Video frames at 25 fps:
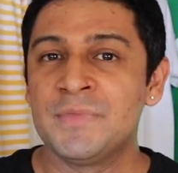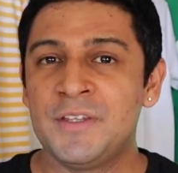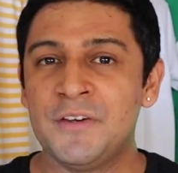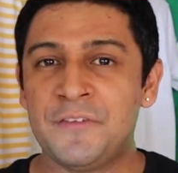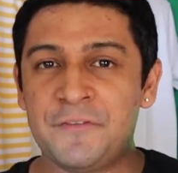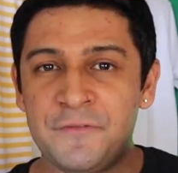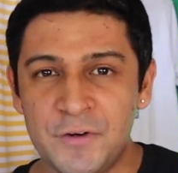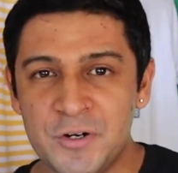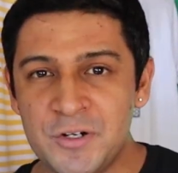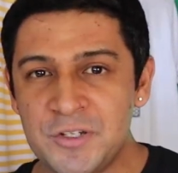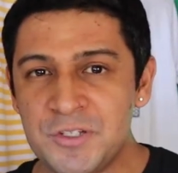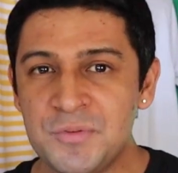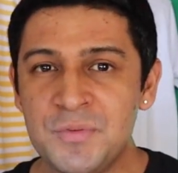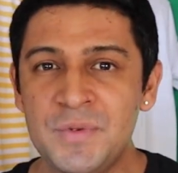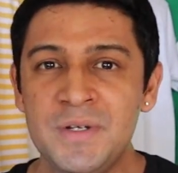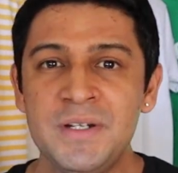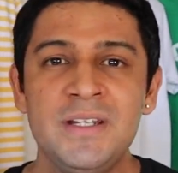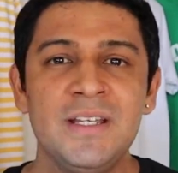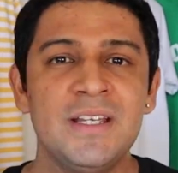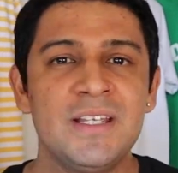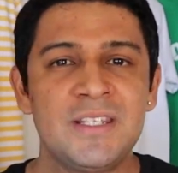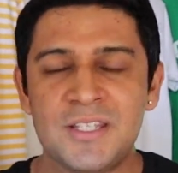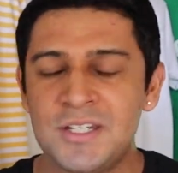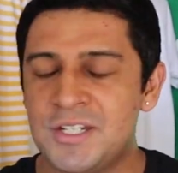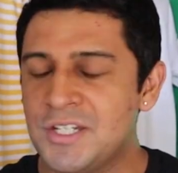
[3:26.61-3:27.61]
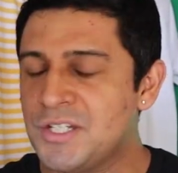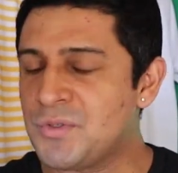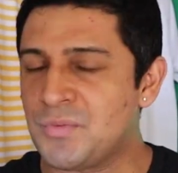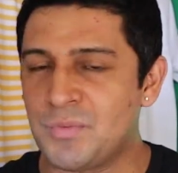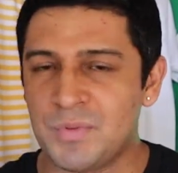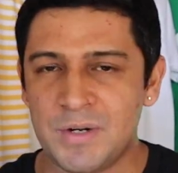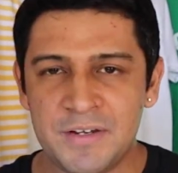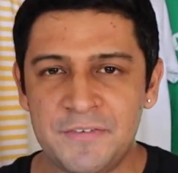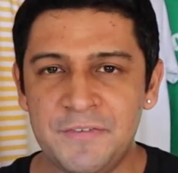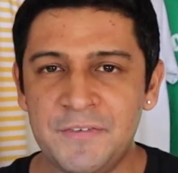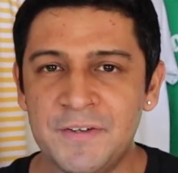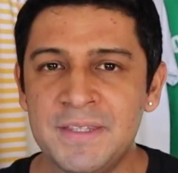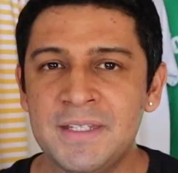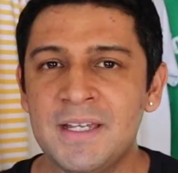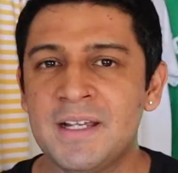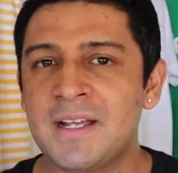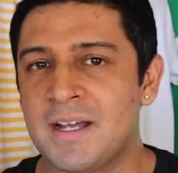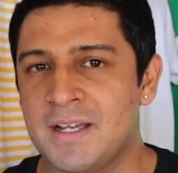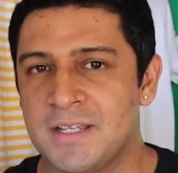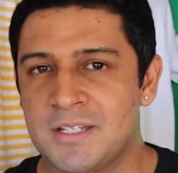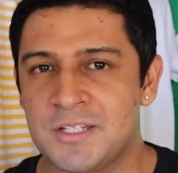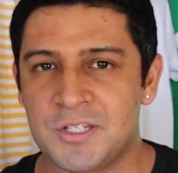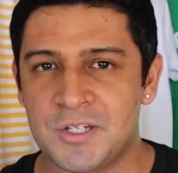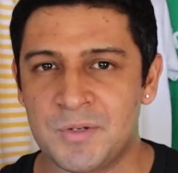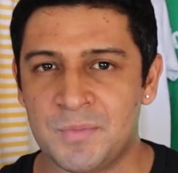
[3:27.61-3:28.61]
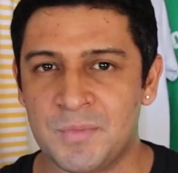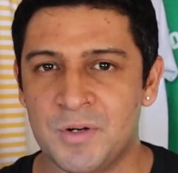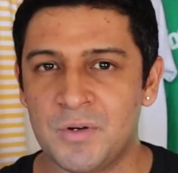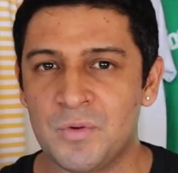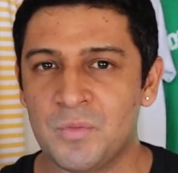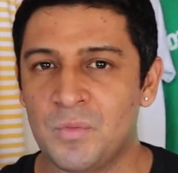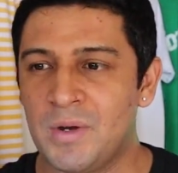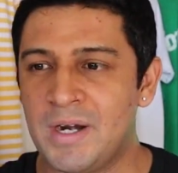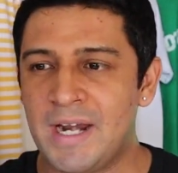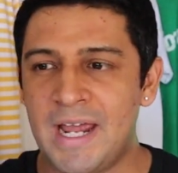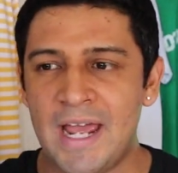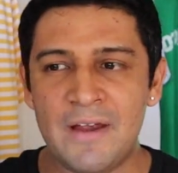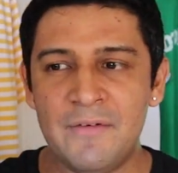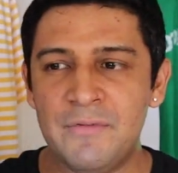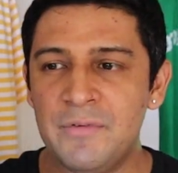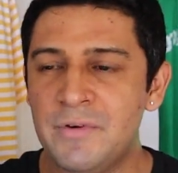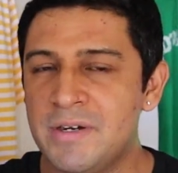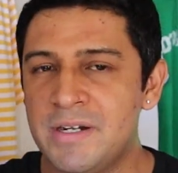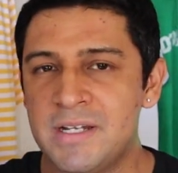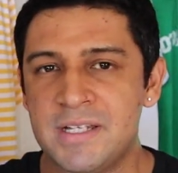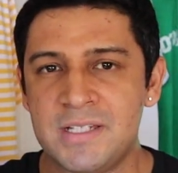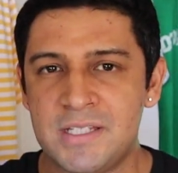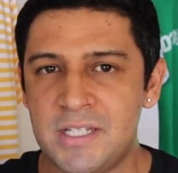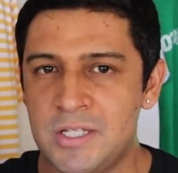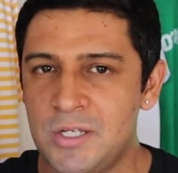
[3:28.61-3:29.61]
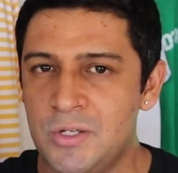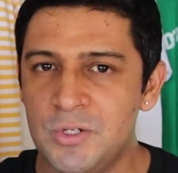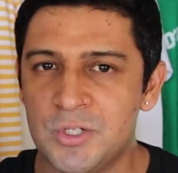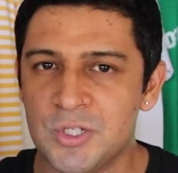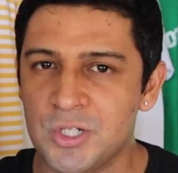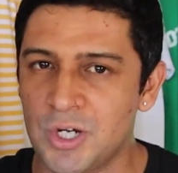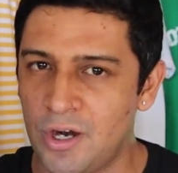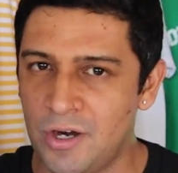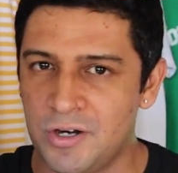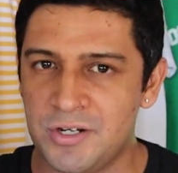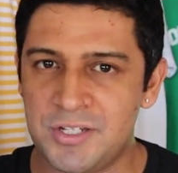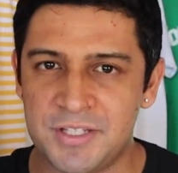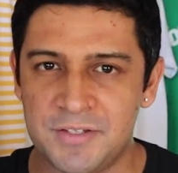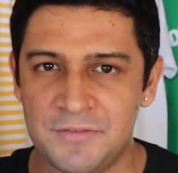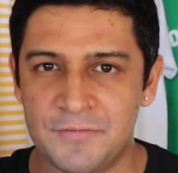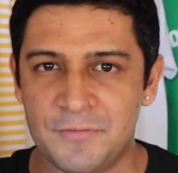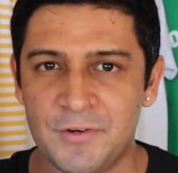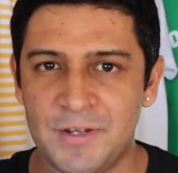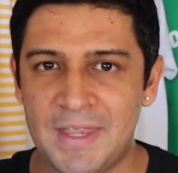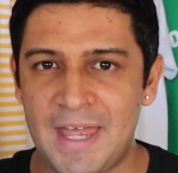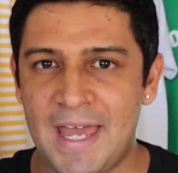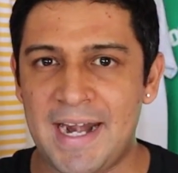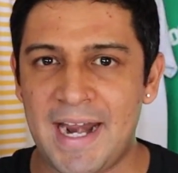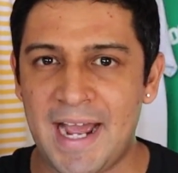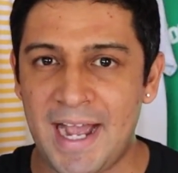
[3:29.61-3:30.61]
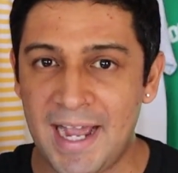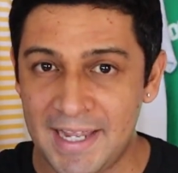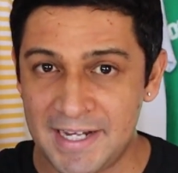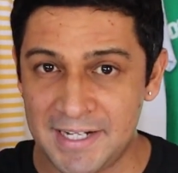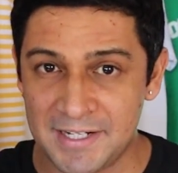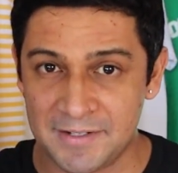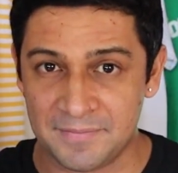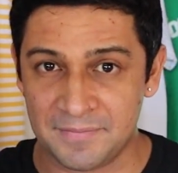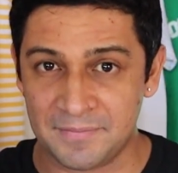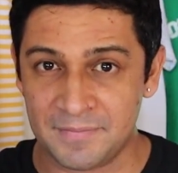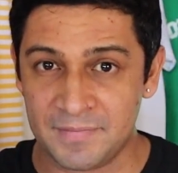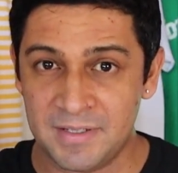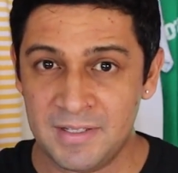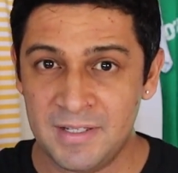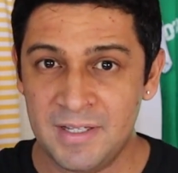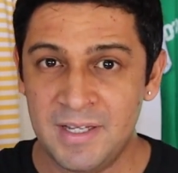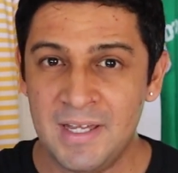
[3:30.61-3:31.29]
The first one is to just refund the customer whatever it is that you charge them for that item.